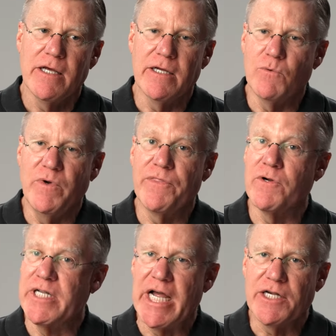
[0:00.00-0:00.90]
with
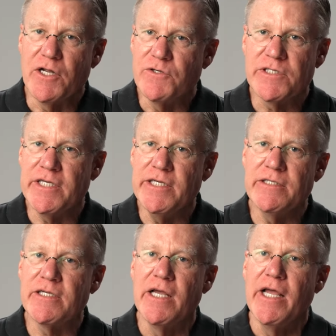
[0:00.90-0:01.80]
their
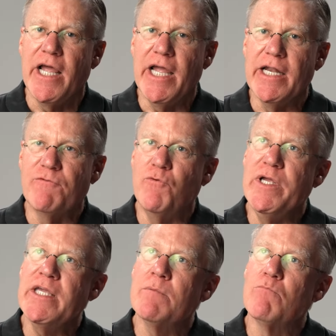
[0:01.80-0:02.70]
diagnoses, and if
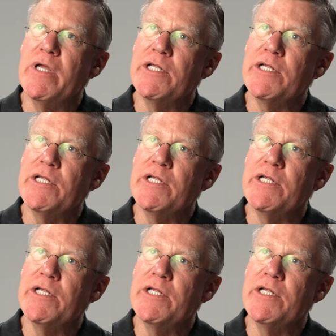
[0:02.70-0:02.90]
we can